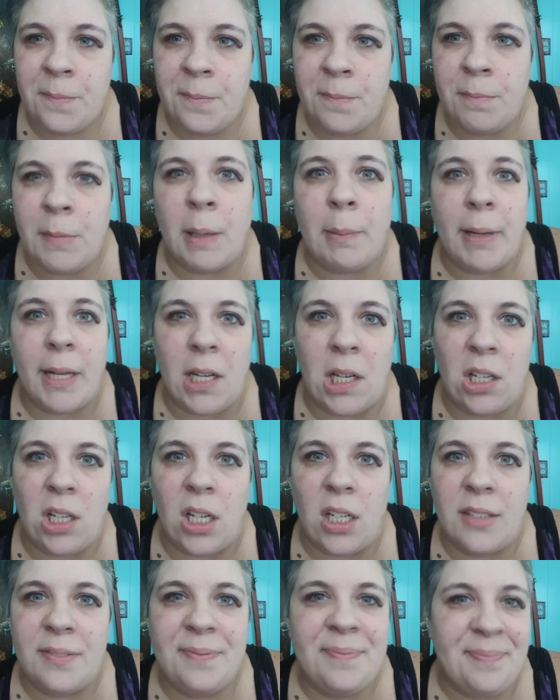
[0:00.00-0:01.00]
Maybe a
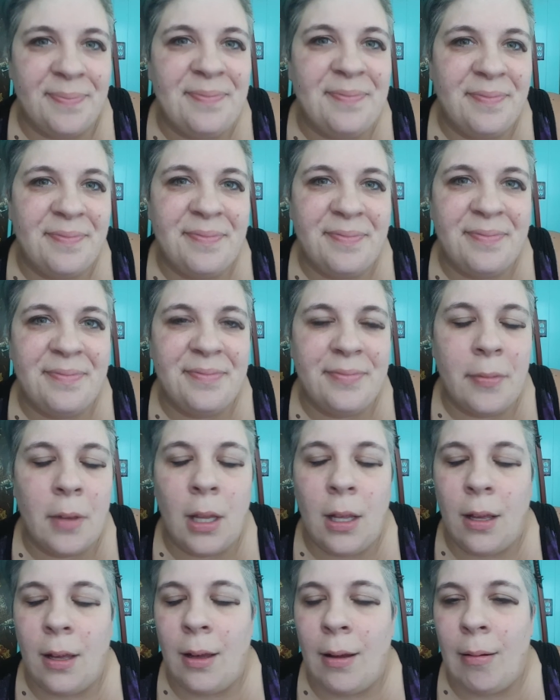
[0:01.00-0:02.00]
lot.
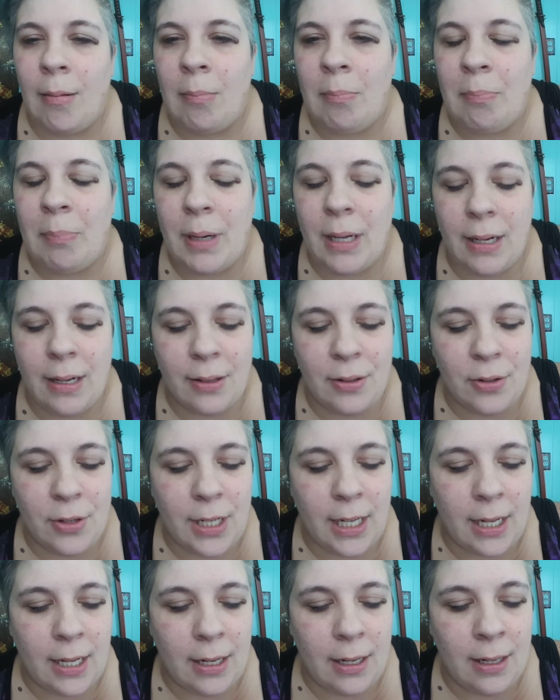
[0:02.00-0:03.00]
But other
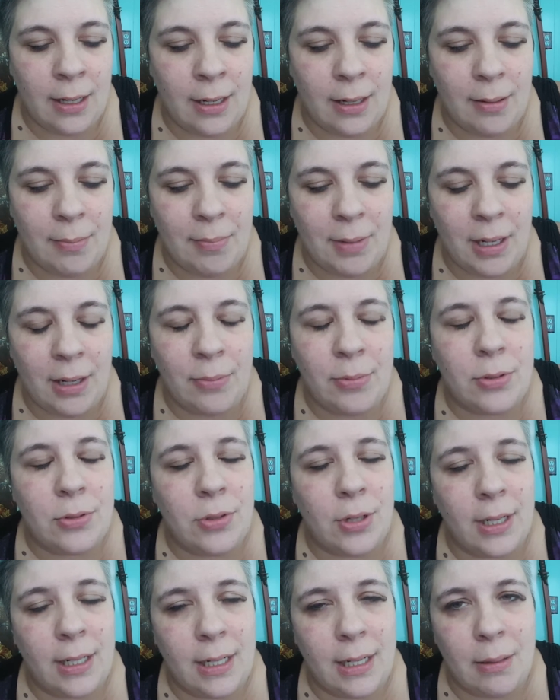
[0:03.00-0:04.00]
than that, I will
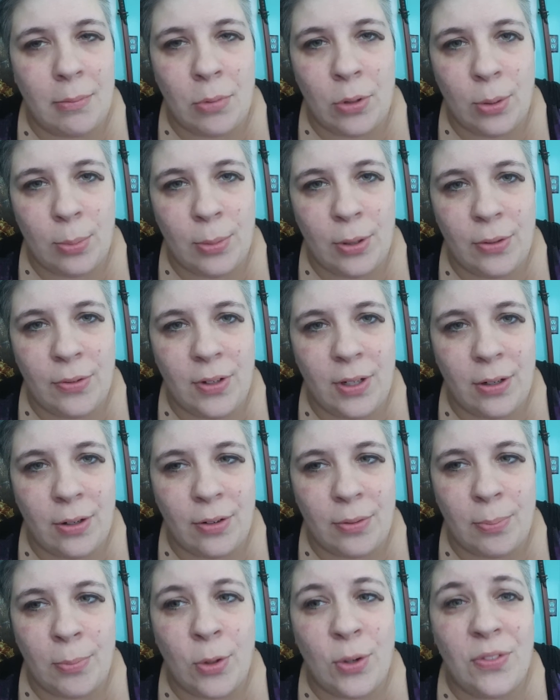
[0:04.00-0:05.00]
try to get more movie
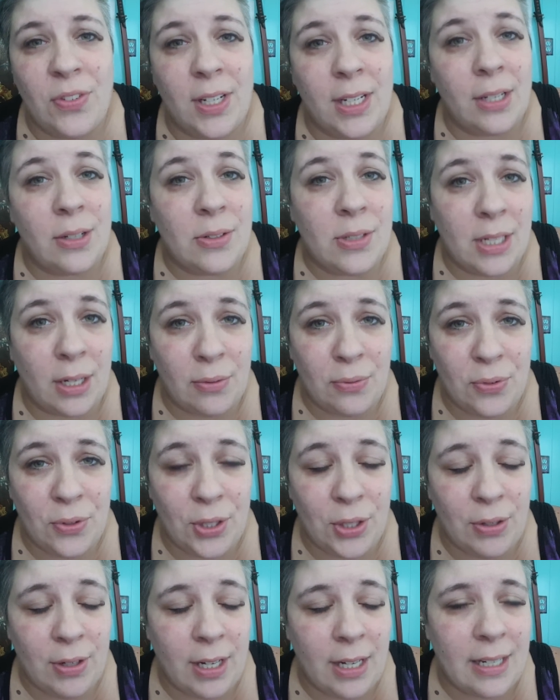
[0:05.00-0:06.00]
or more videos out for
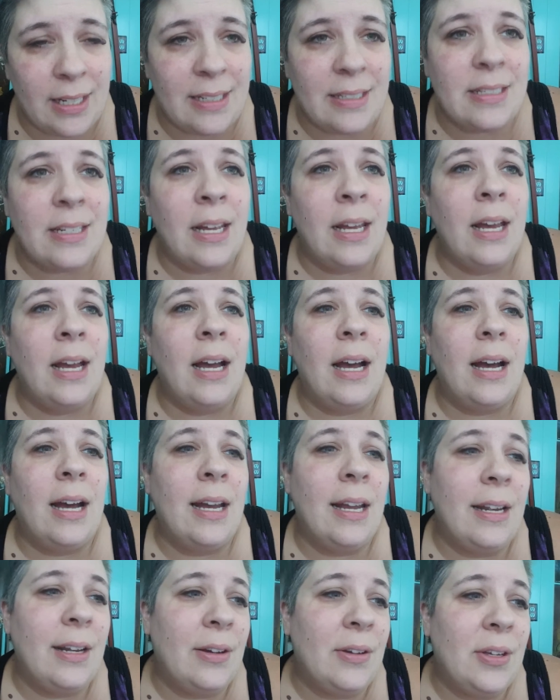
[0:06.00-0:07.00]
you guys.
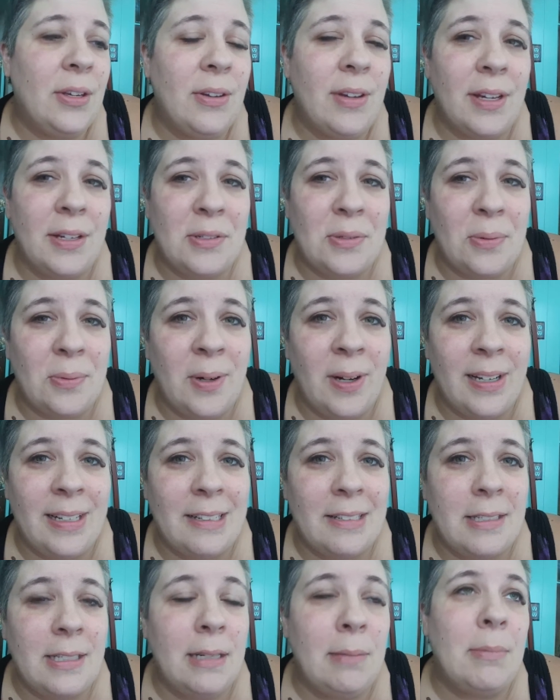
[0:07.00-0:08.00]
I know you guys are wanting
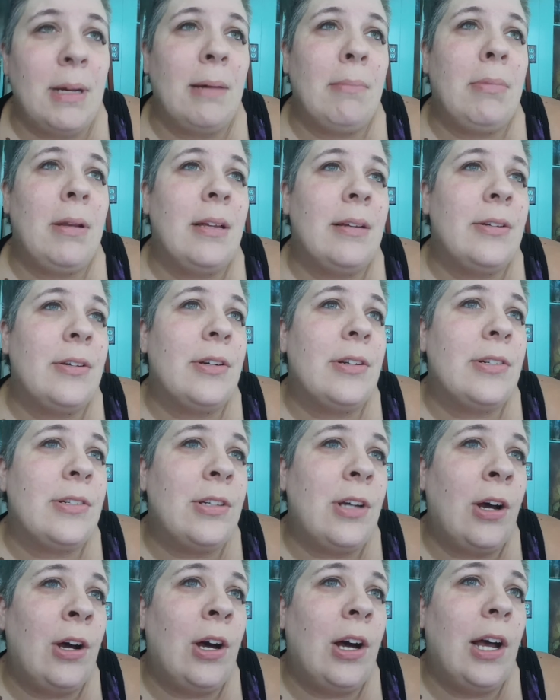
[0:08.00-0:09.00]
to see my
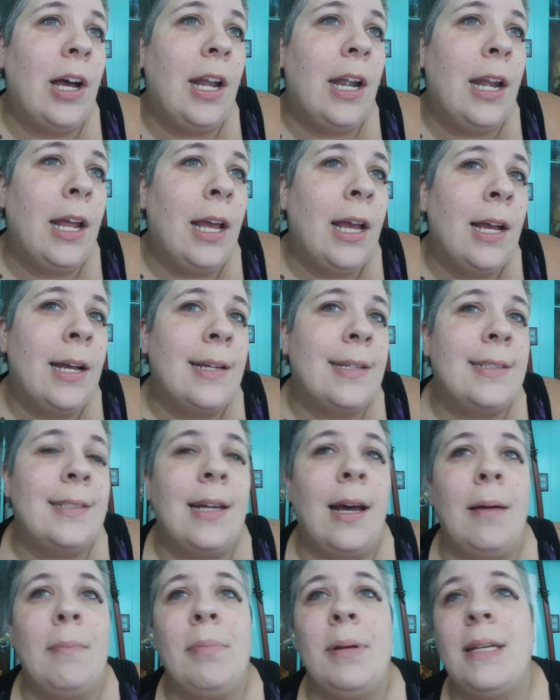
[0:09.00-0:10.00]
blunders on
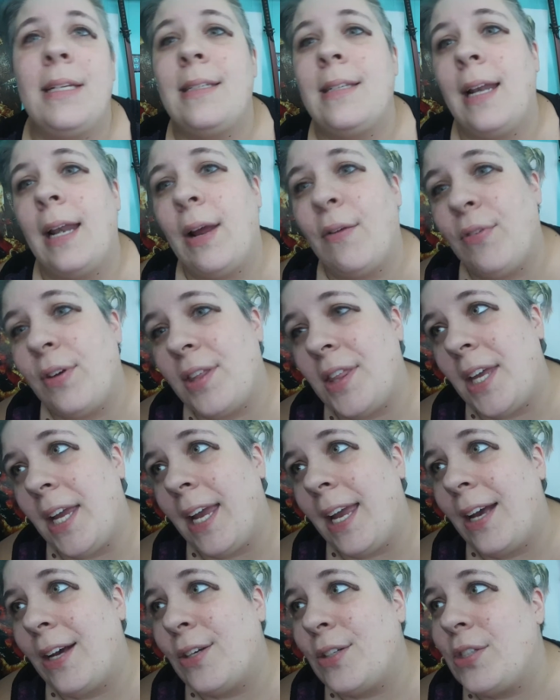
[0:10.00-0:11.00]
zombies and
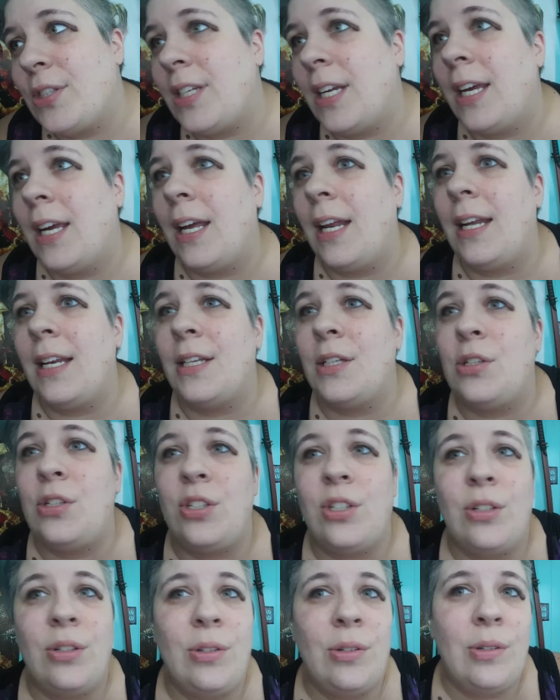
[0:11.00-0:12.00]
everything else. And as
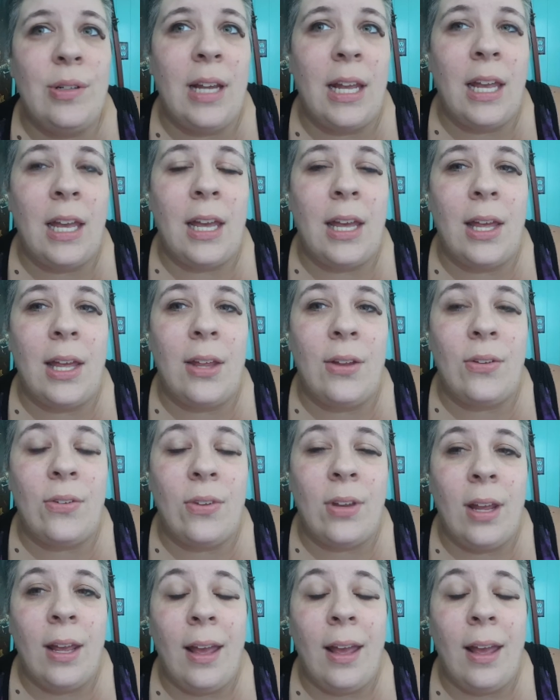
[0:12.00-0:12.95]
soon as